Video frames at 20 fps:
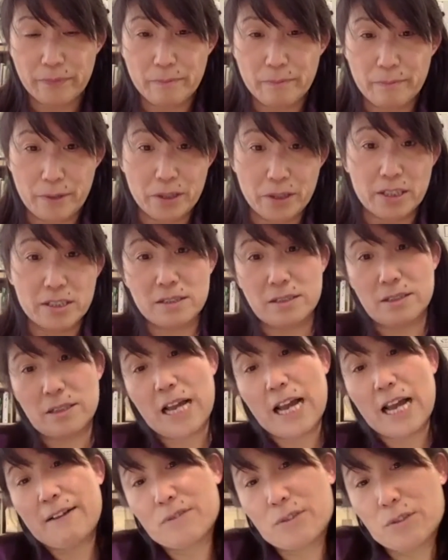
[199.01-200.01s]
because it
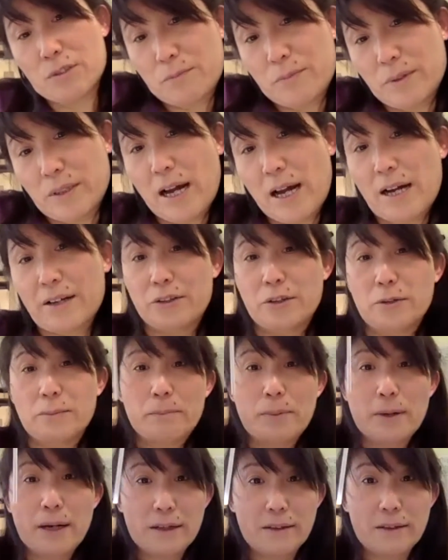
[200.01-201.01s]
have to be on your
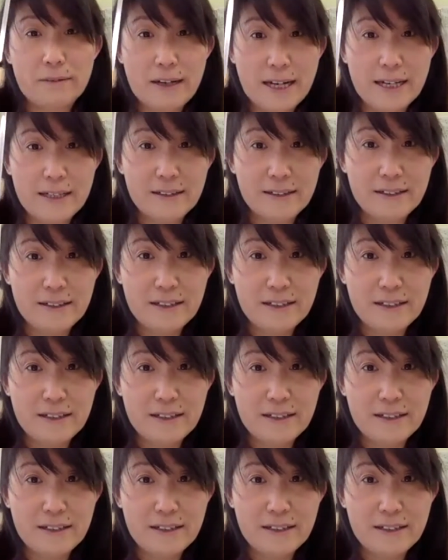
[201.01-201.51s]
butt, right?